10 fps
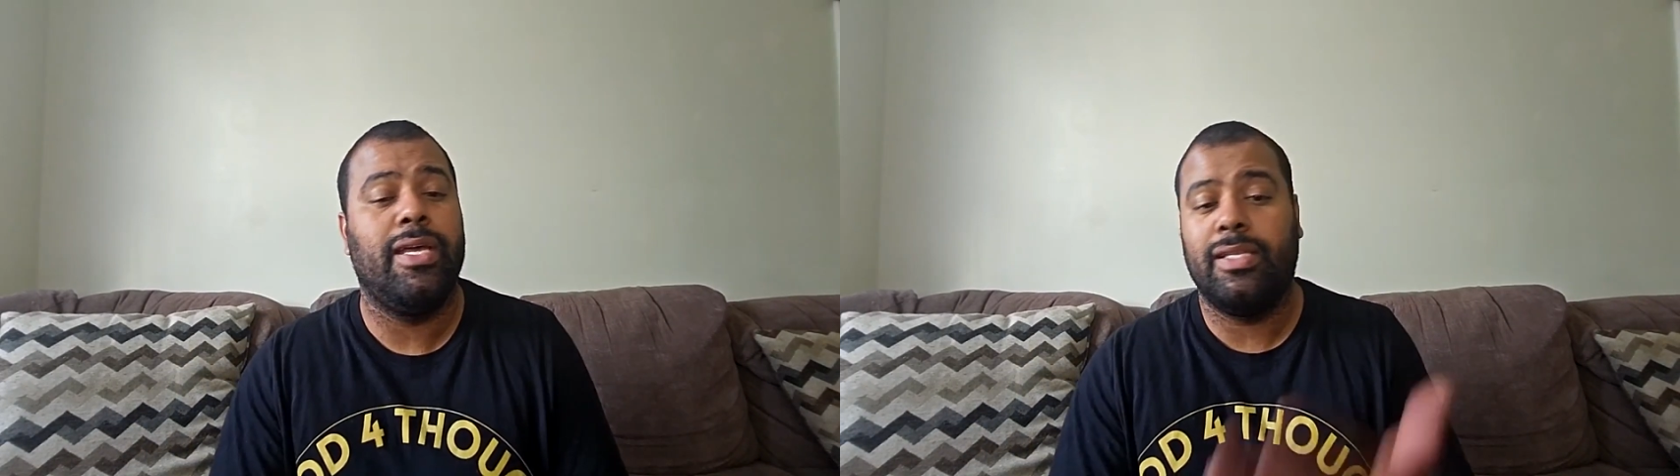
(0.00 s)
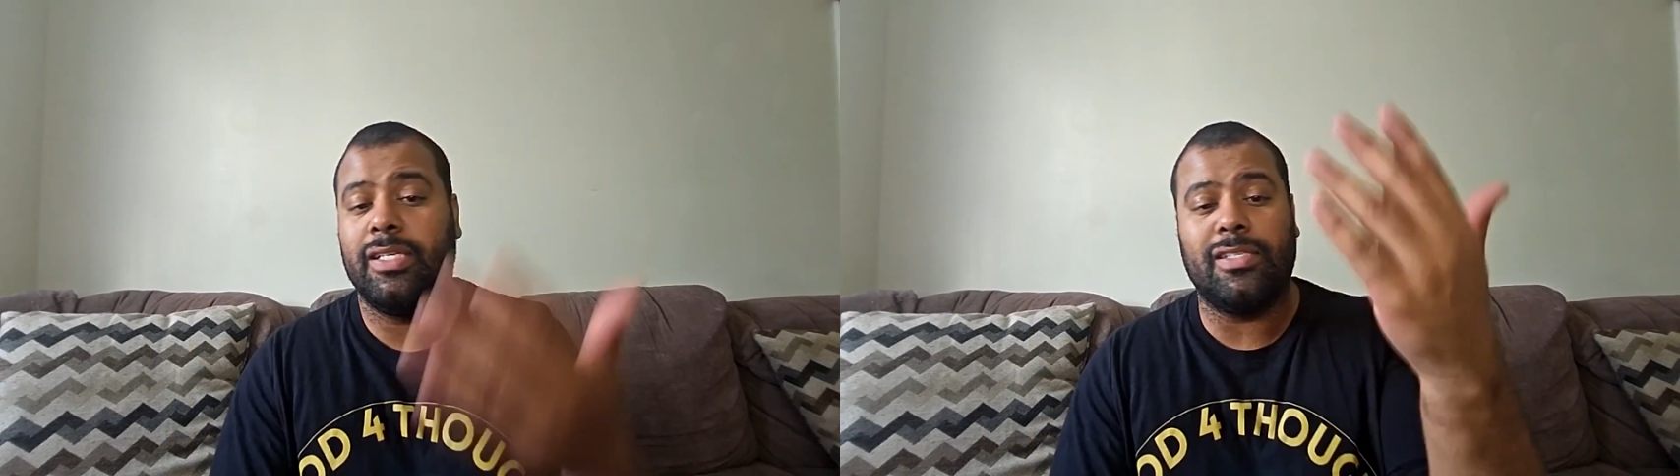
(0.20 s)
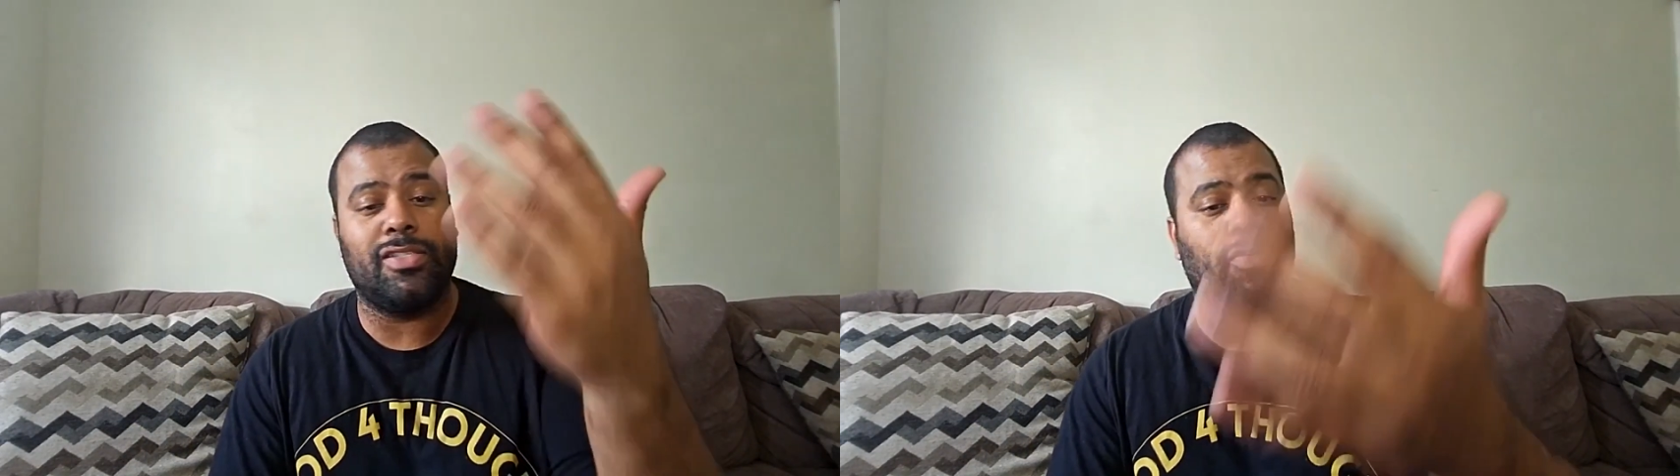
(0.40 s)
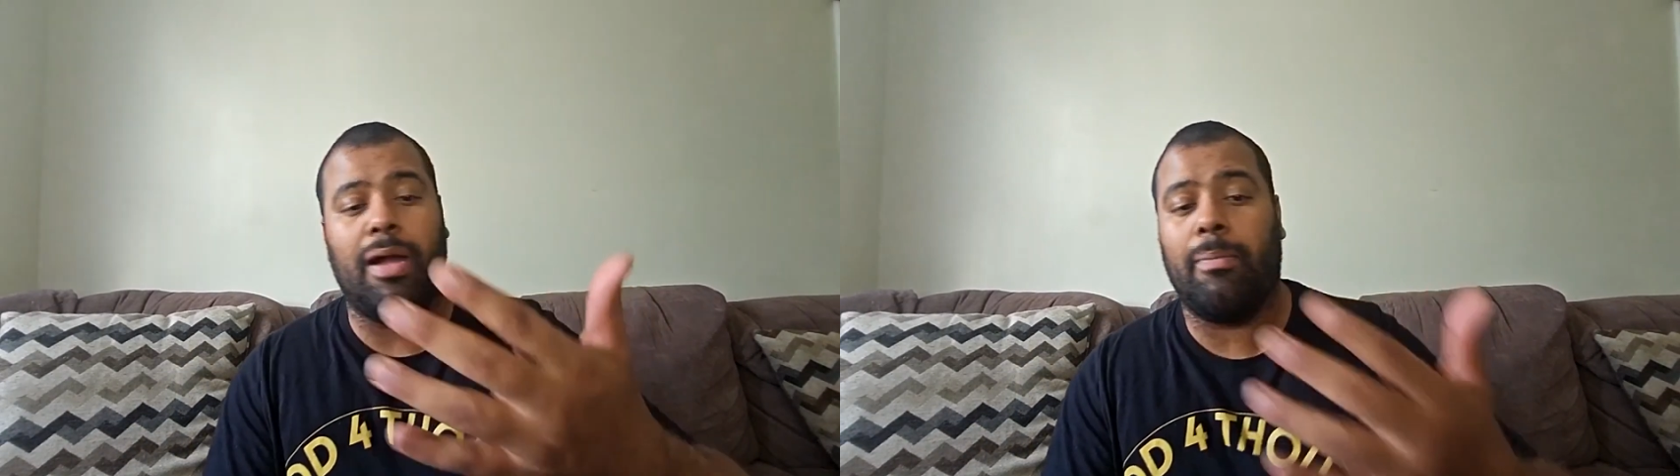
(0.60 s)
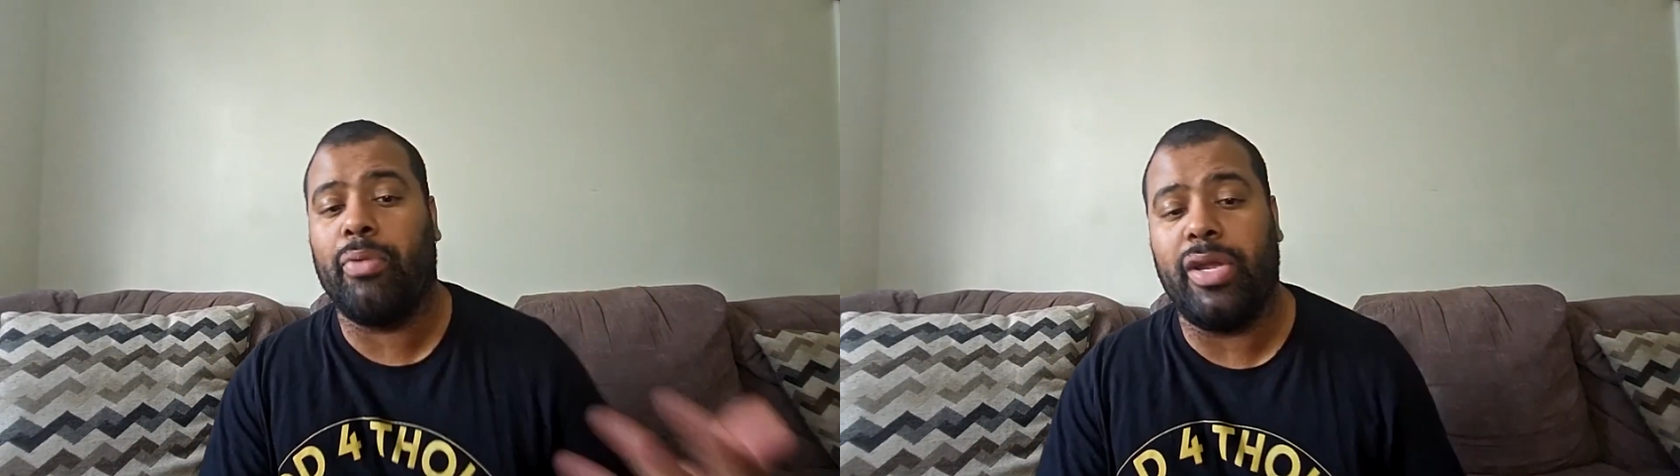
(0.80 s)
this is
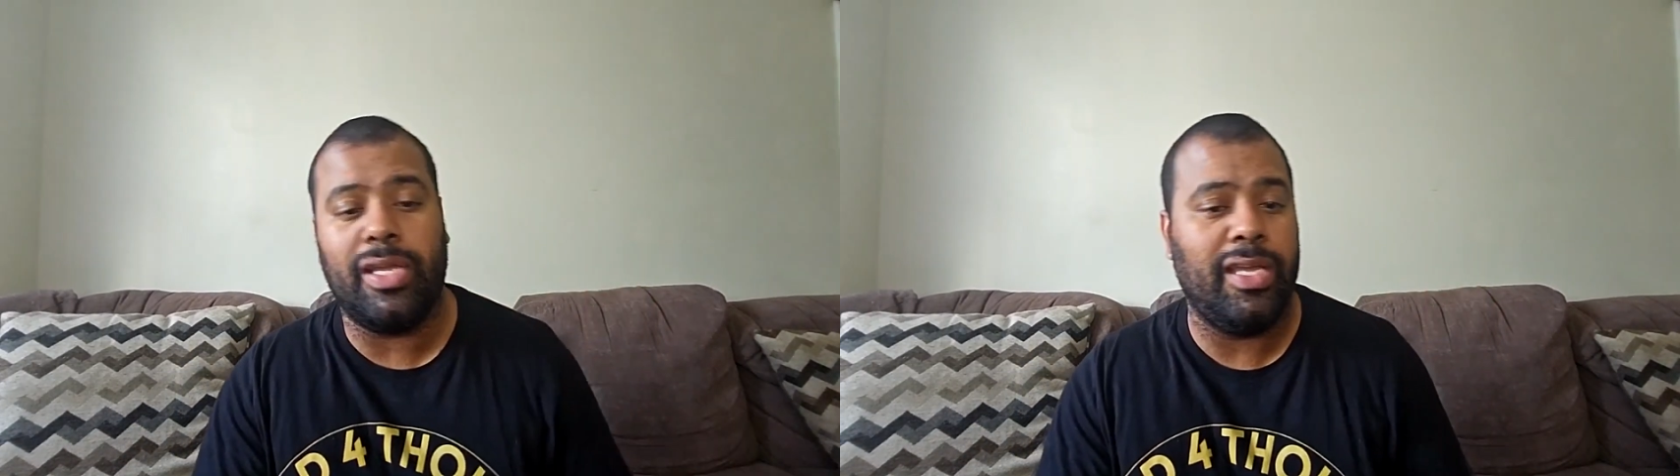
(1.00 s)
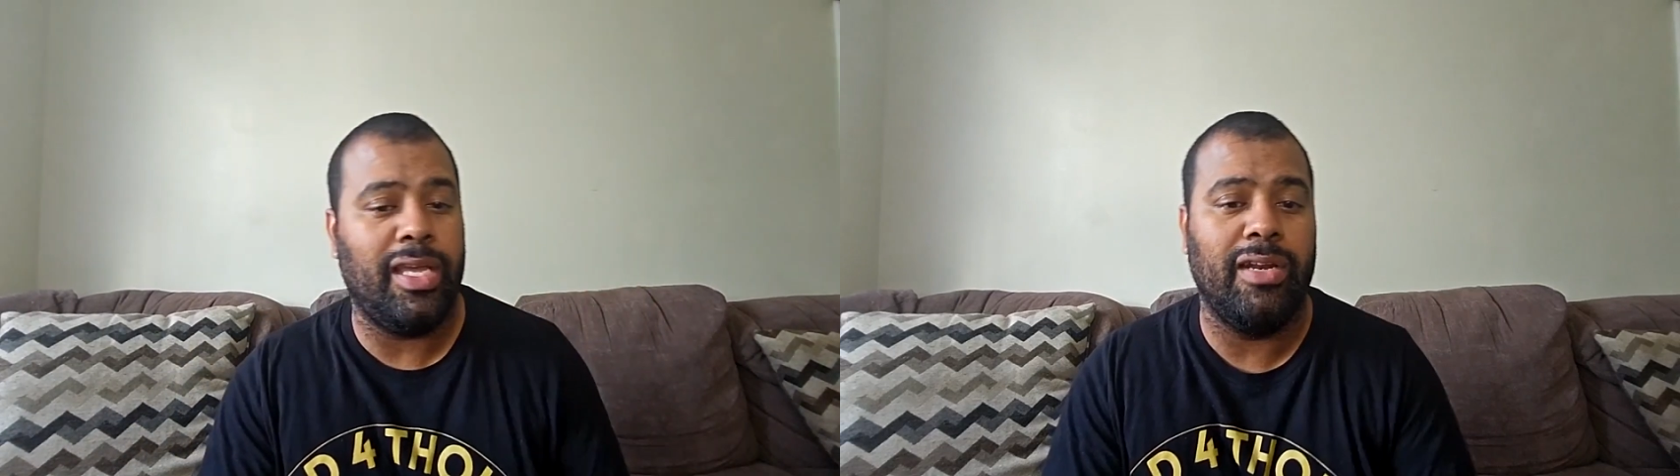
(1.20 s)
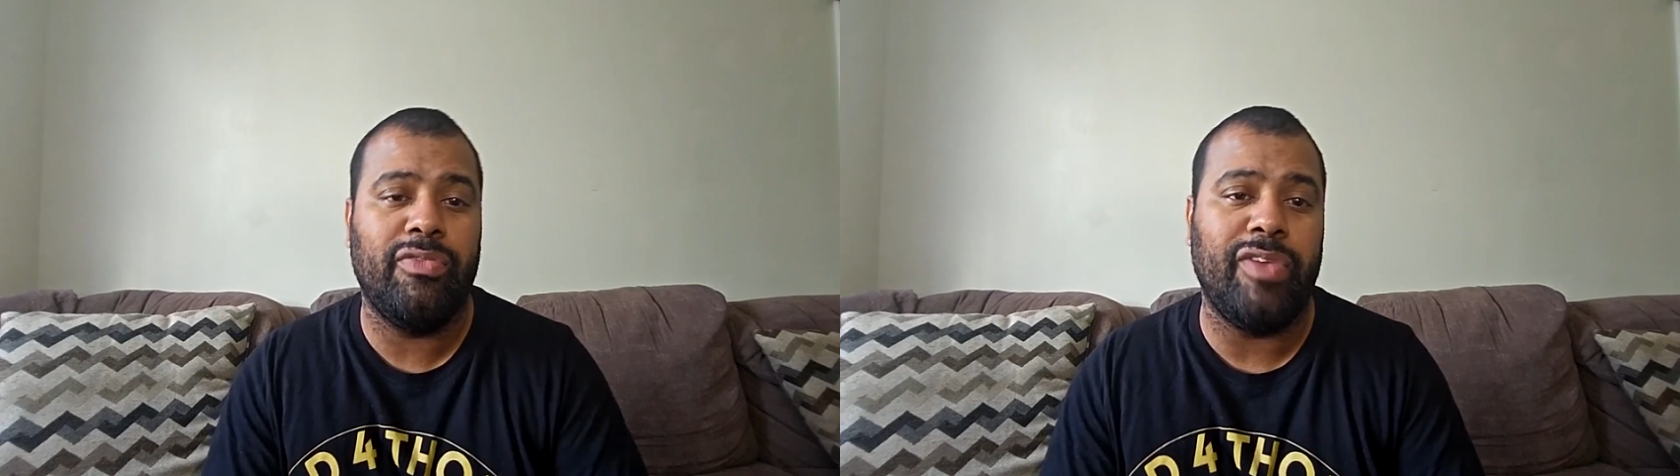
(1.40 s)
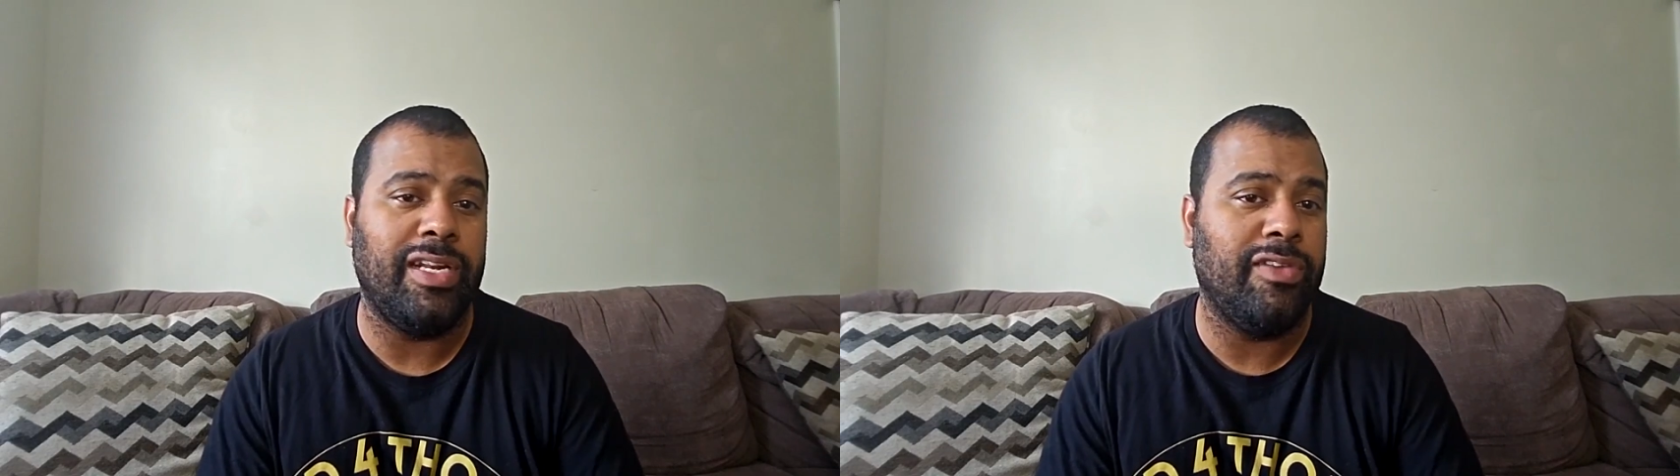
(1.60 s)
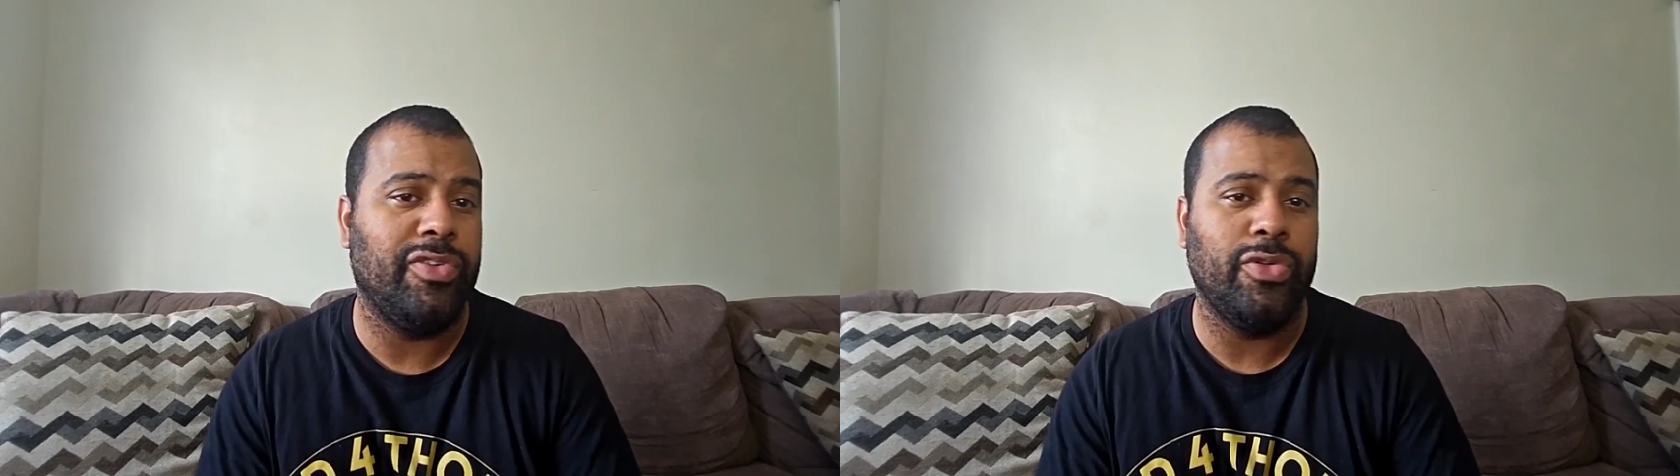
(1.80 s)
groundbreaking,
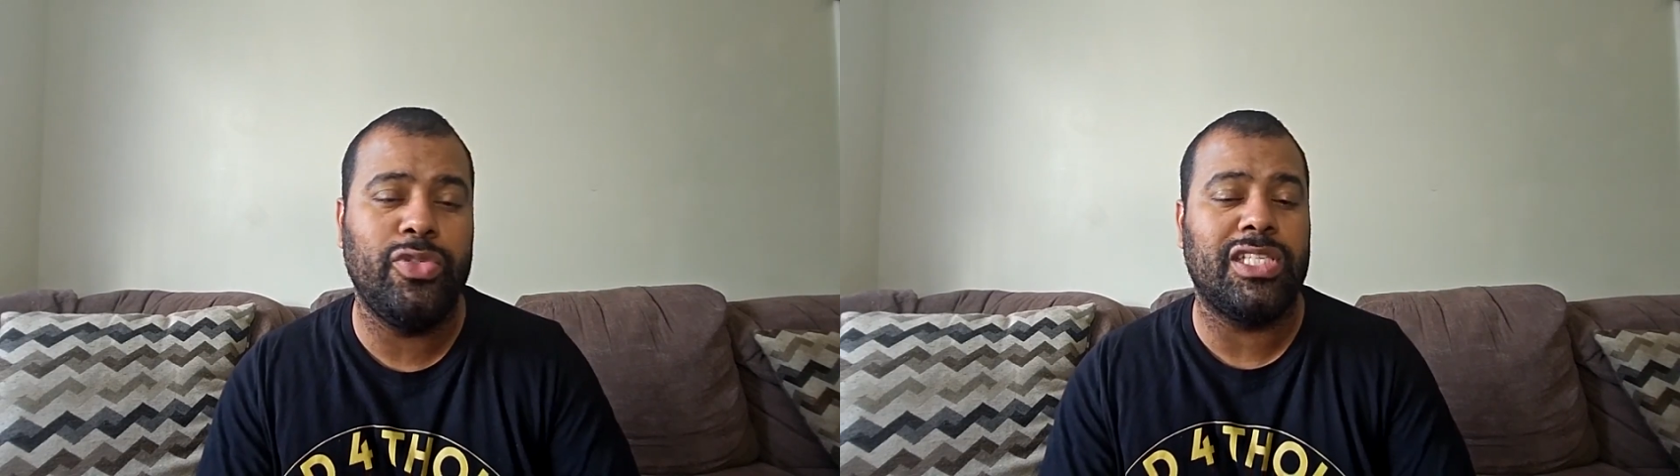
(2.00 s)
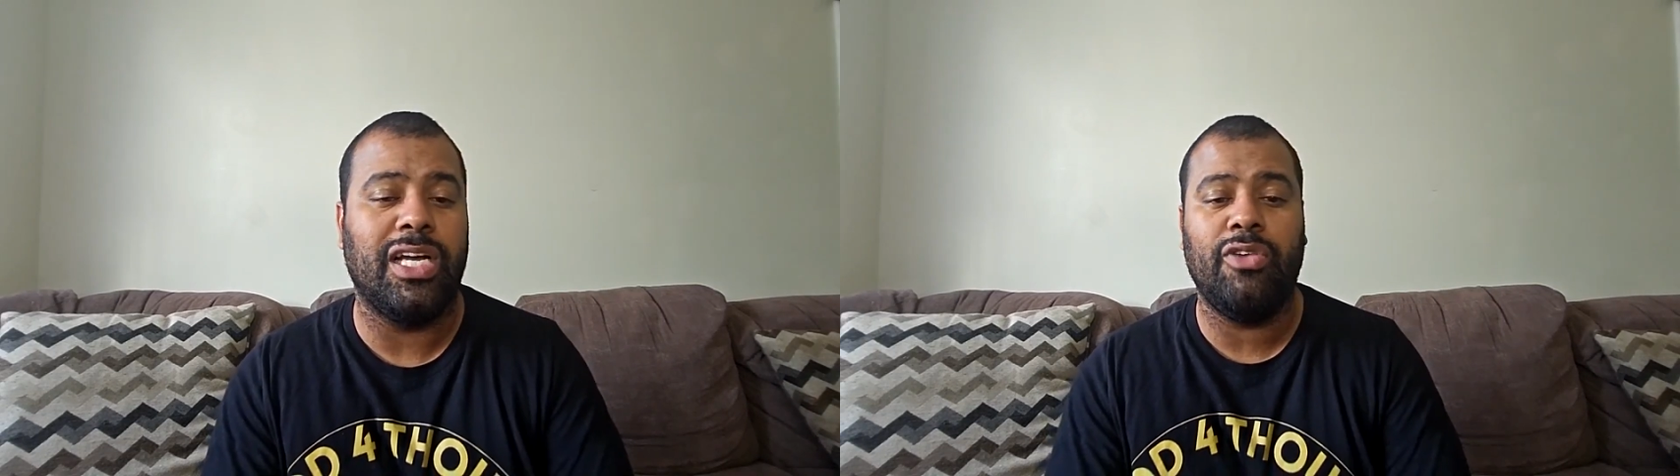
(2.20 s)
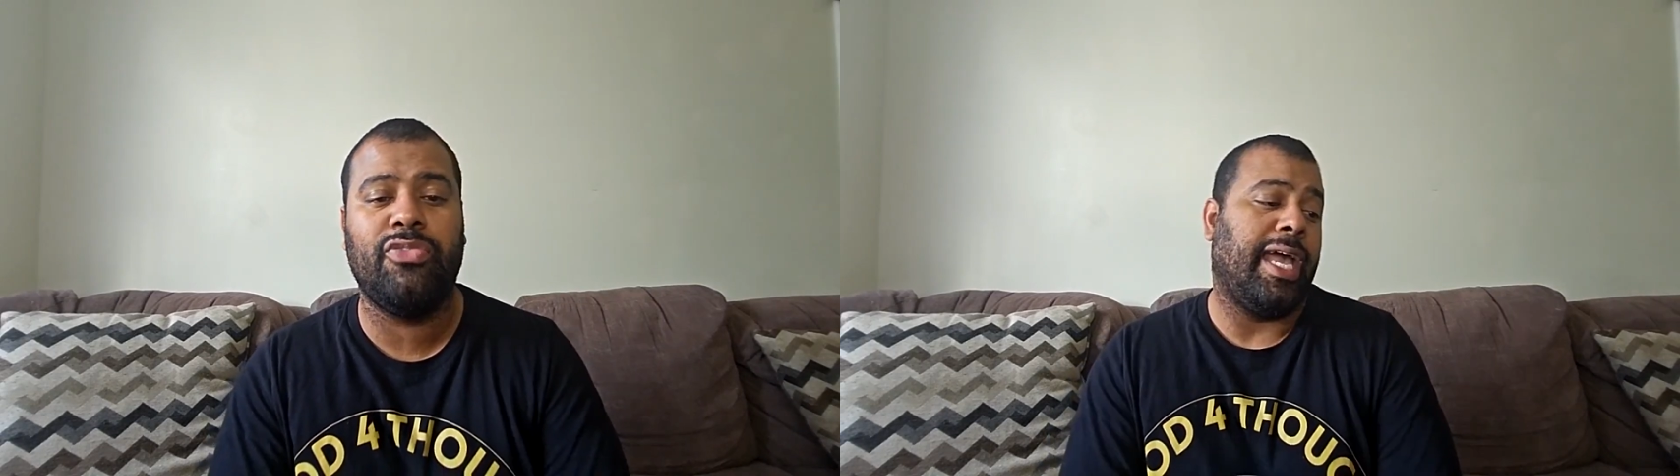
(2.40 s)
innovative, new stuff.